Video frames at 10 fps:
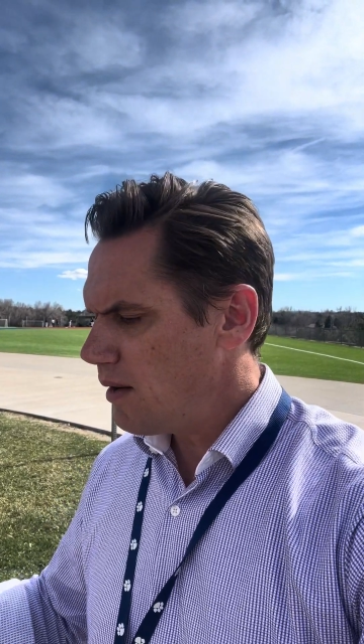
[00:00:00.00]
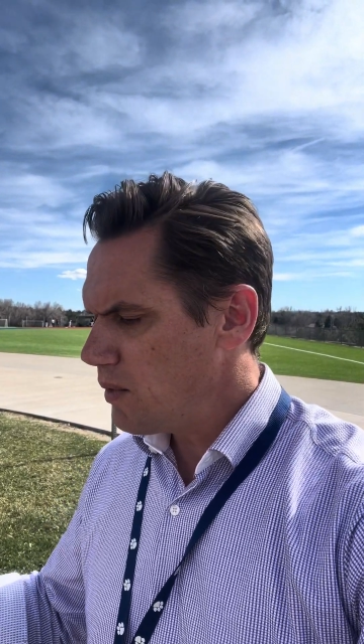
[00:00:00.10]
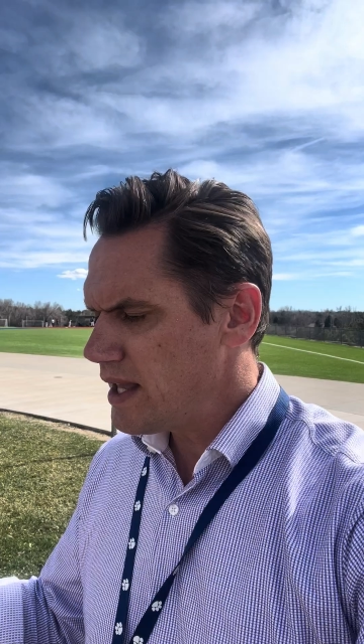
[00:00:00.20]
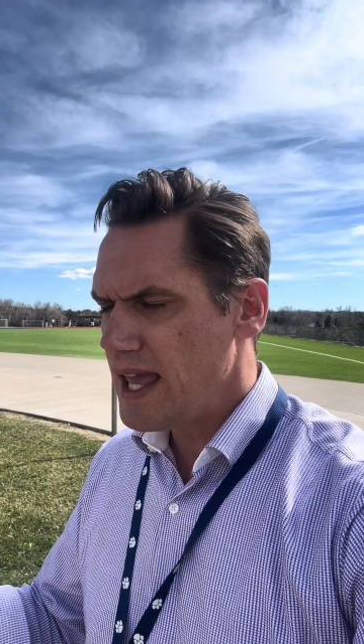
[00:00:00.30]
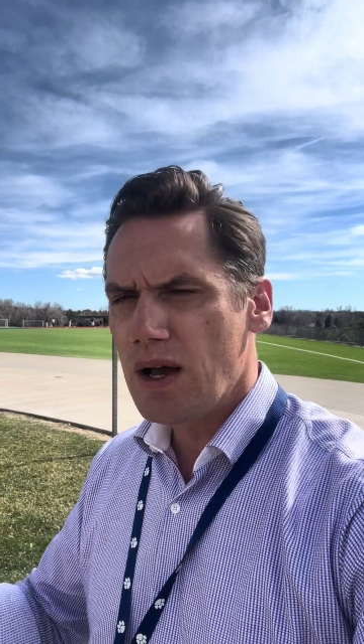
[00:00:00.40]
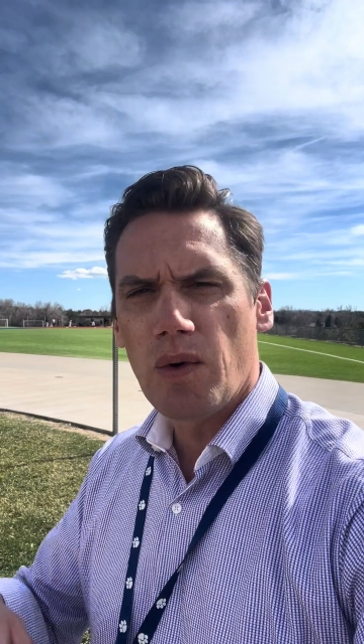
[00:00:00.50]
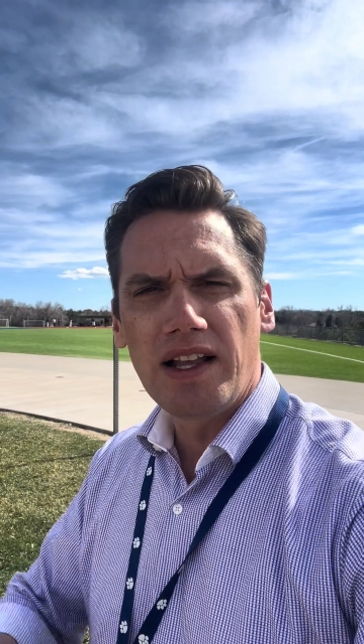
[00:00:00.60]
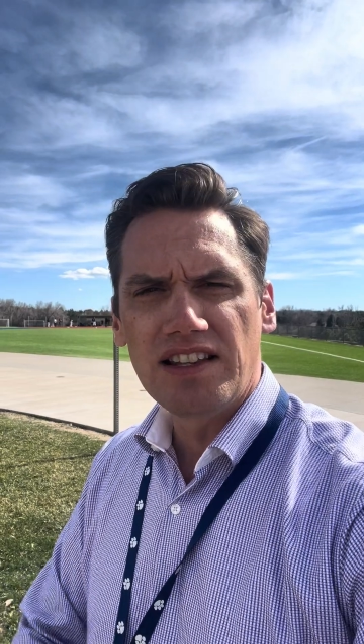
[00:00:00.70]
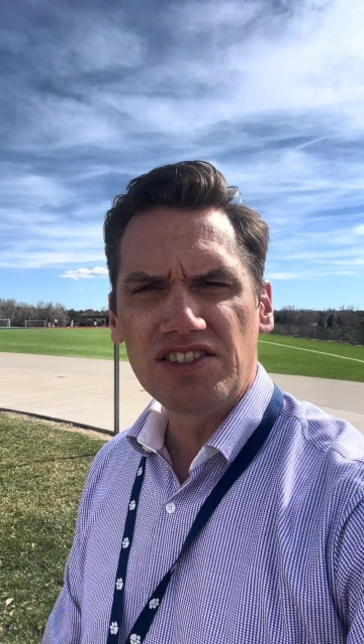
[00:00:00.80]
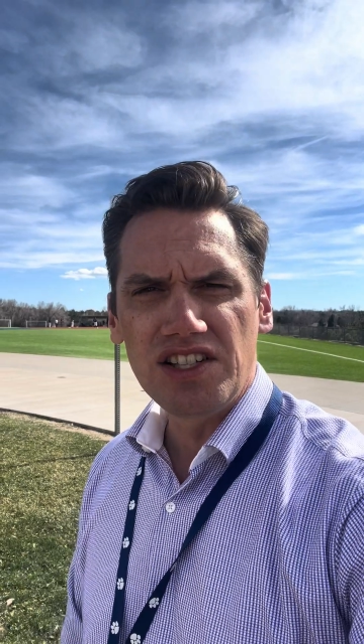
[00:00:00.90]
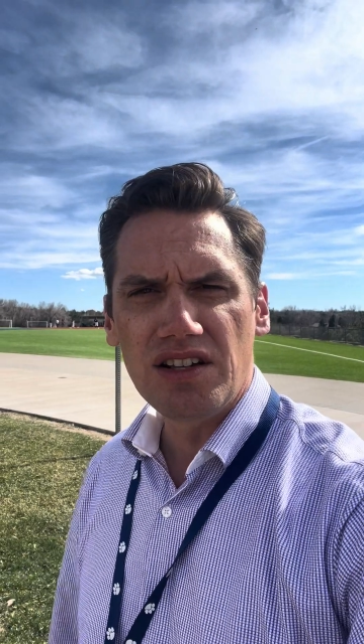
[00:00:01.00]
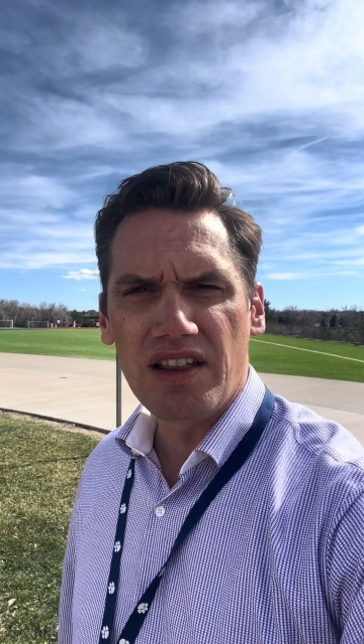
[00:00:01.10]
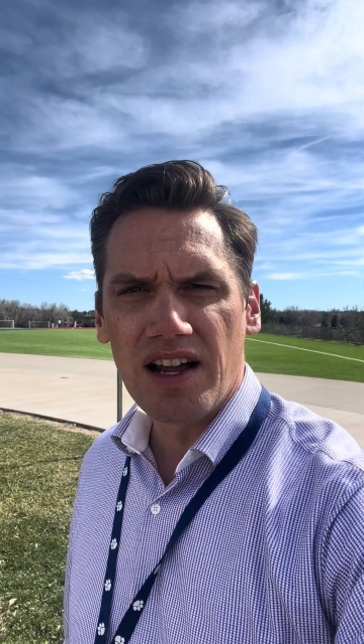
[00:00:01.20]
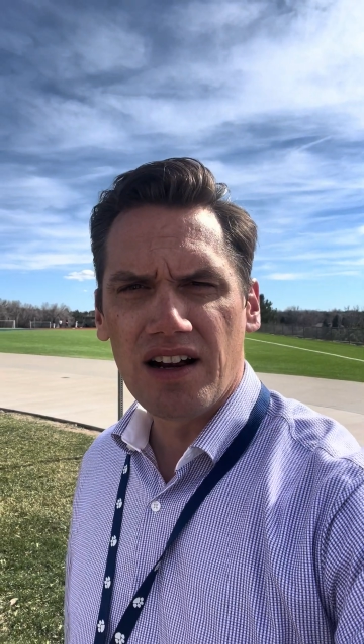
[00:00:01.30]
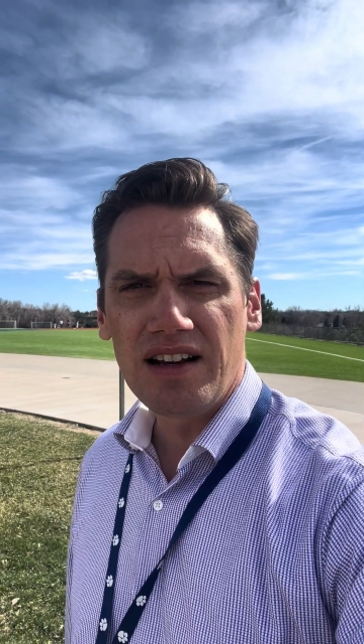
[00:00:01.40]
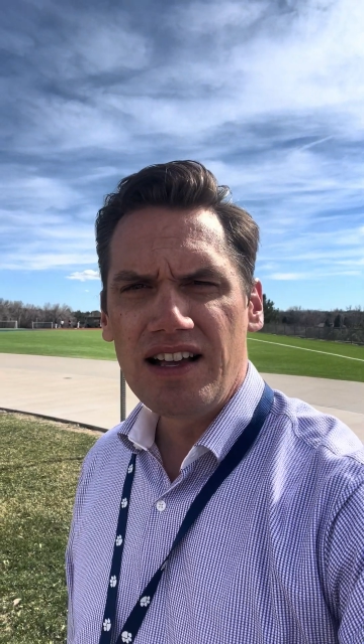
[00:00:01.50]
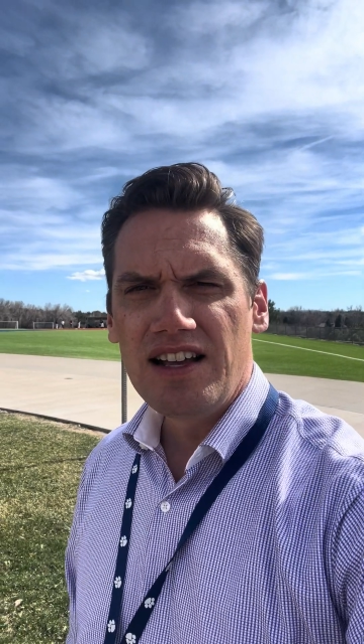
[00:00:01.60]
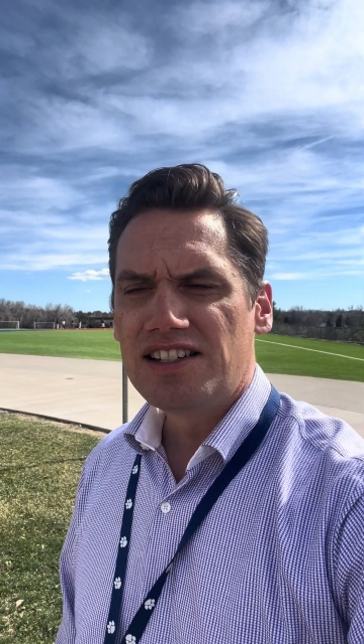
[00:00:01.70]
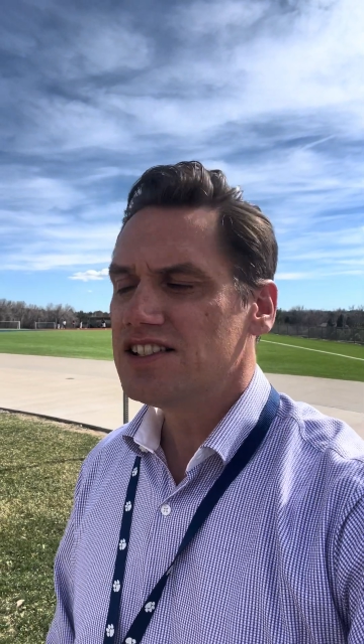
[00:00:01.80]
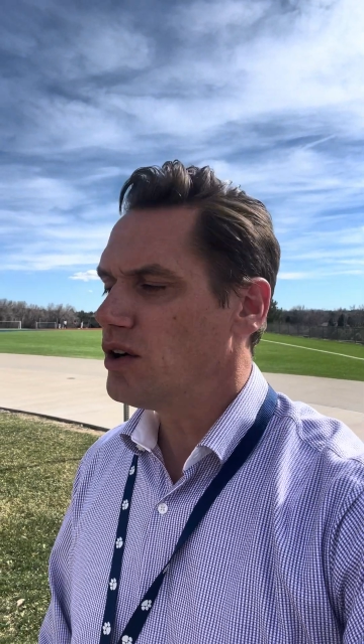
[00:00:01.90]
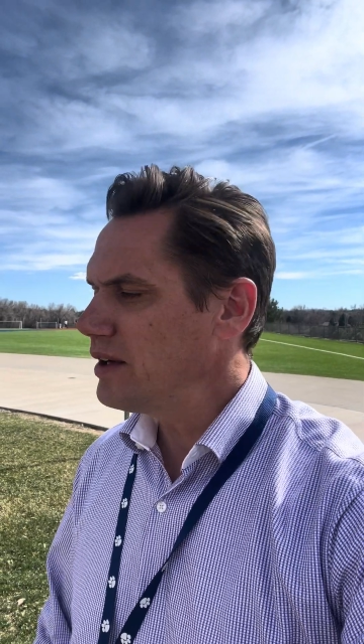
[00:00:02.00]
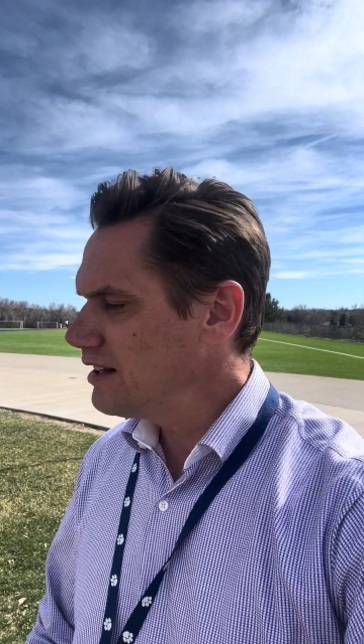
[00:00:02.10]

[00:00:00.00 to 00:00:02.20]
We can't wait to see you there. So